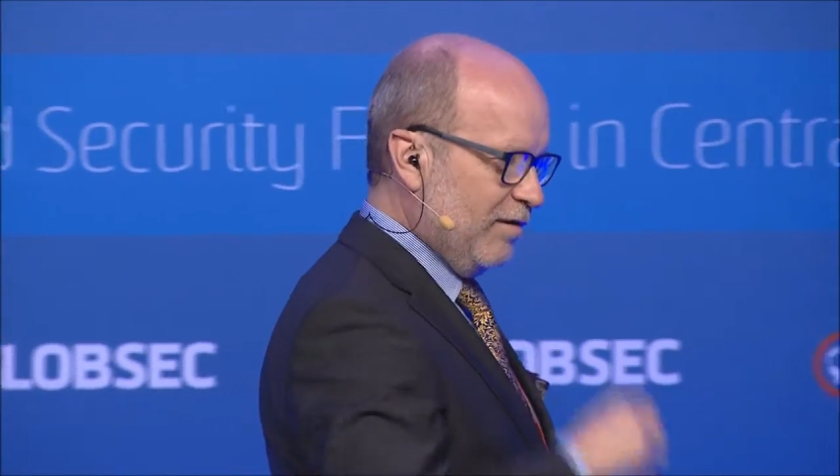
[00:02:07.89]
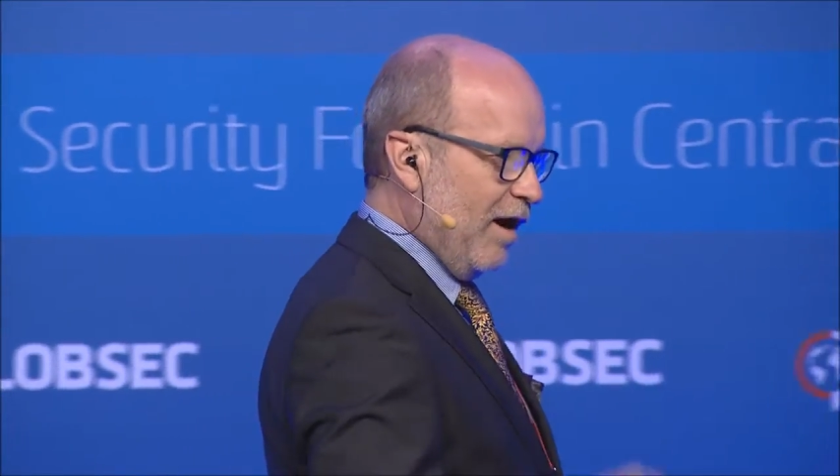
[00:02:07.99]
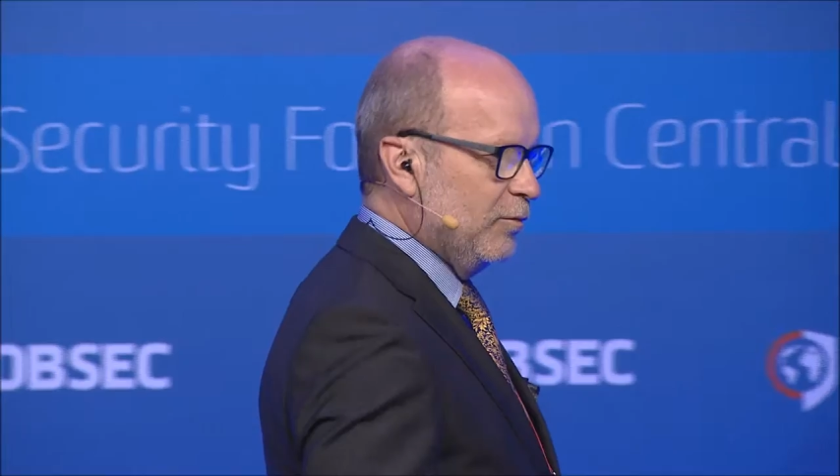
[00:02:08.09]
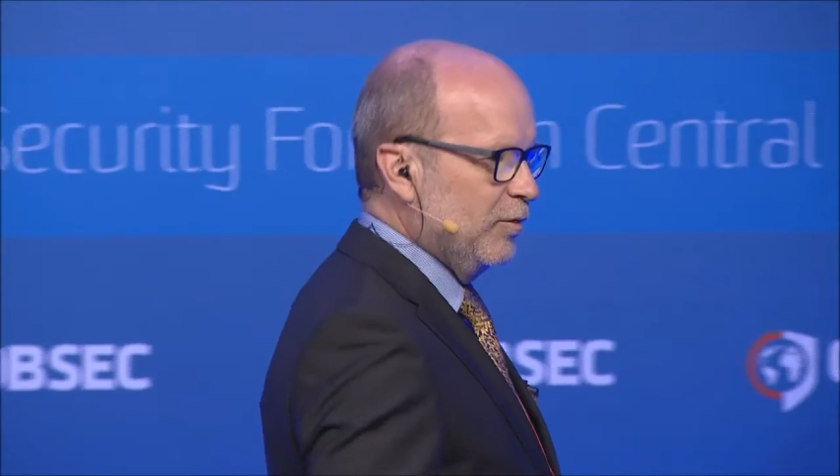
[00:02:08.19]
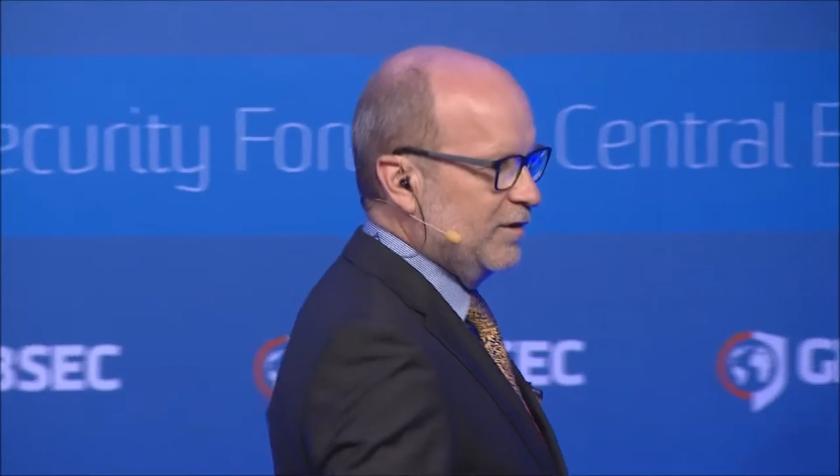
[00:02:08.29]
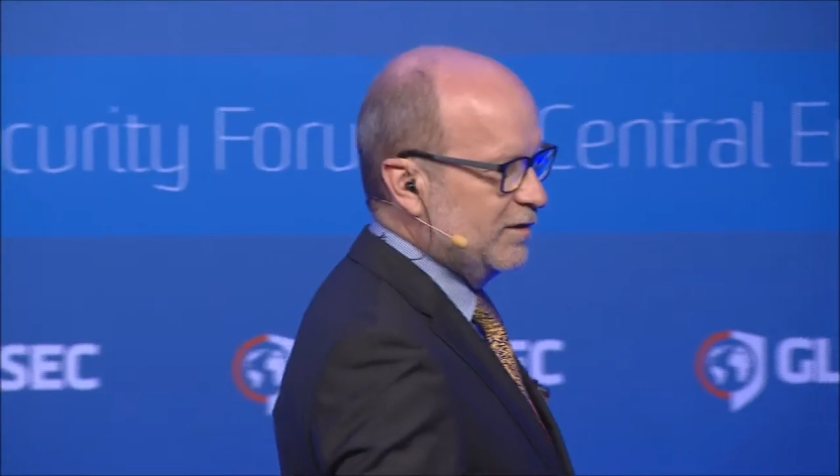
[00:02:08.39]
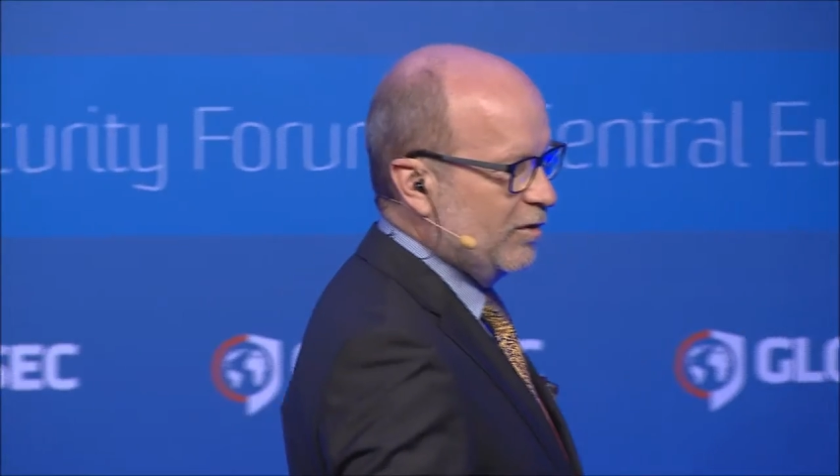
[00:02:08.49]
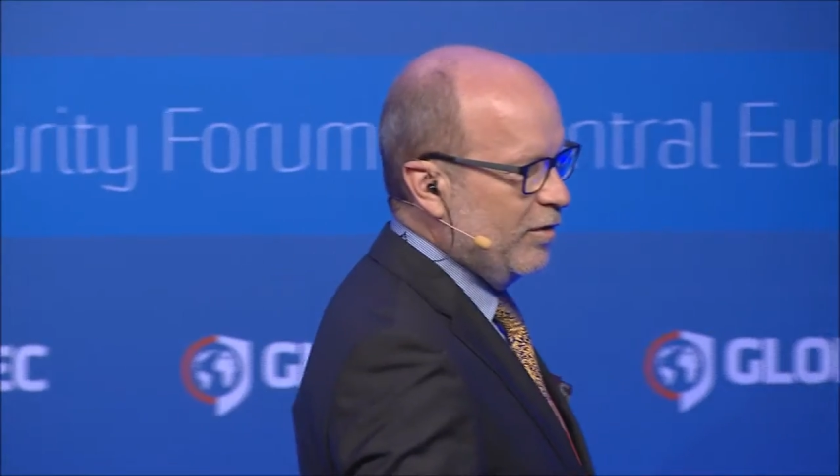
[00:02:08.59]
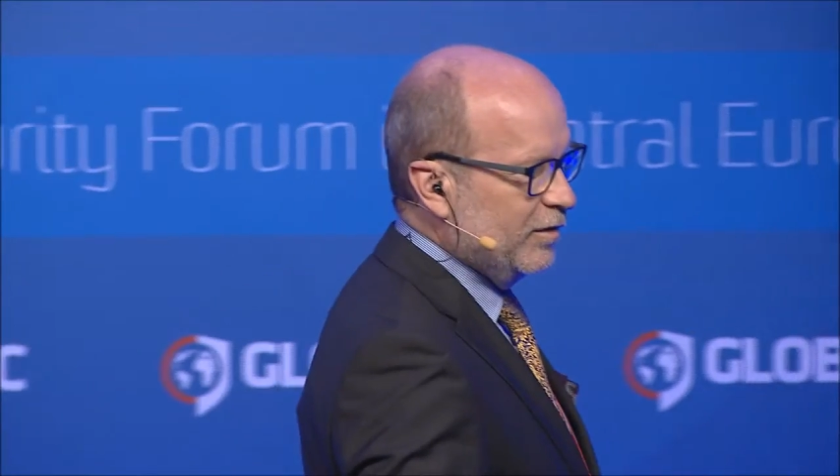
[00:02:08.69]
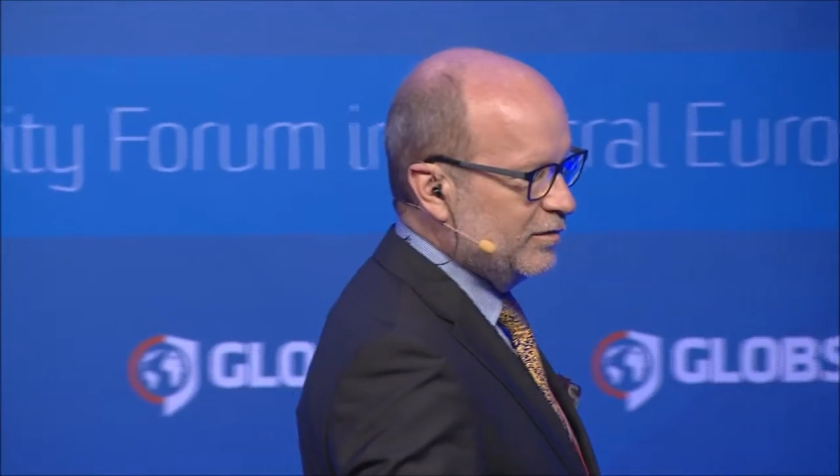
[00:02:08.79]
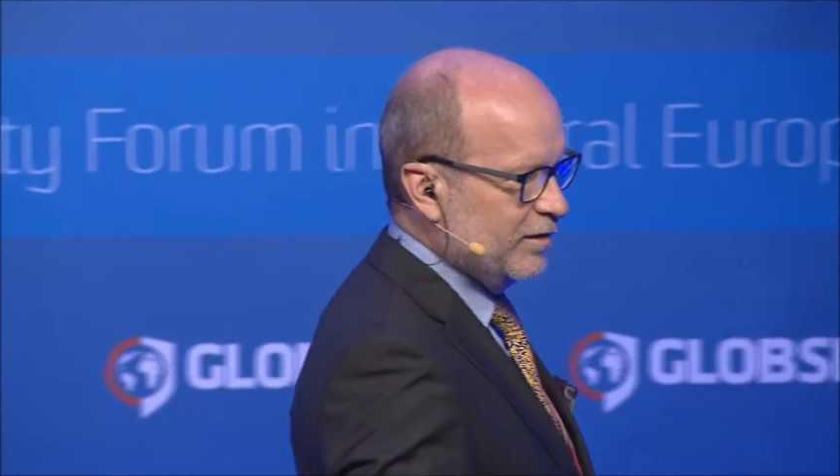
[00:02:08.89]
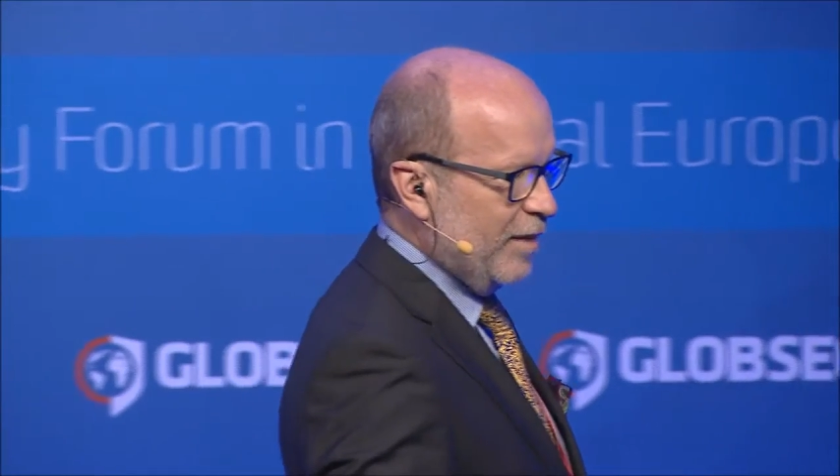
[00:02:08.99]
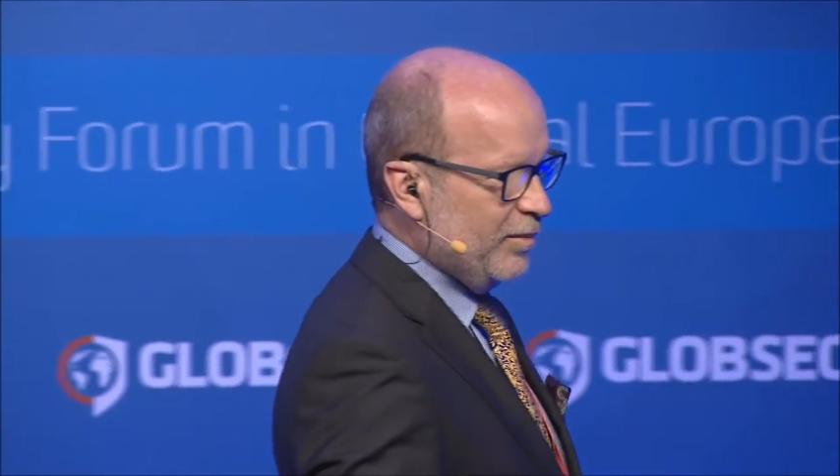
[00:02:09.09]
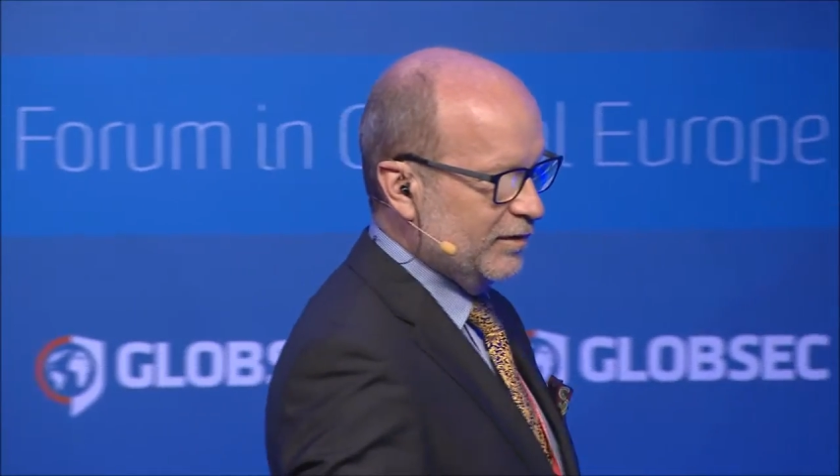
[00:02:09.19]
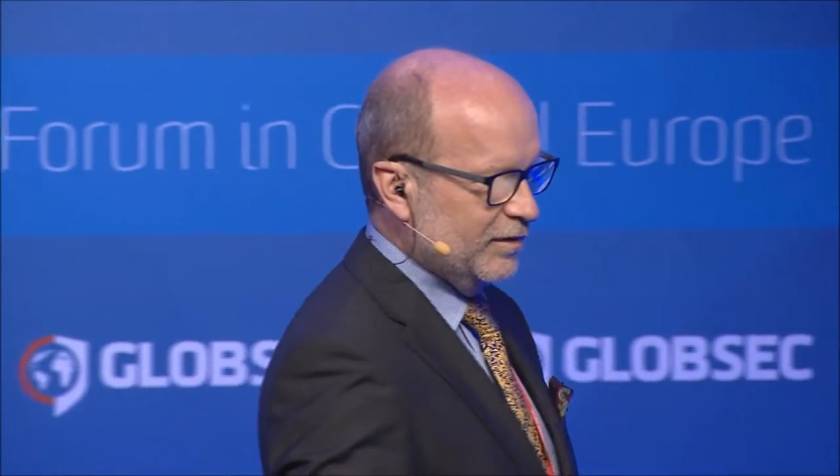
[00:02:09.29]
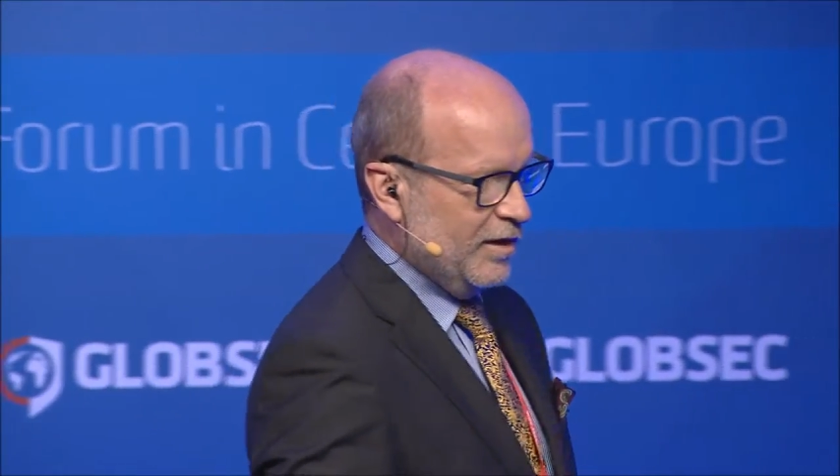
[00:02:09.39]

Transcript: out what is going to happen,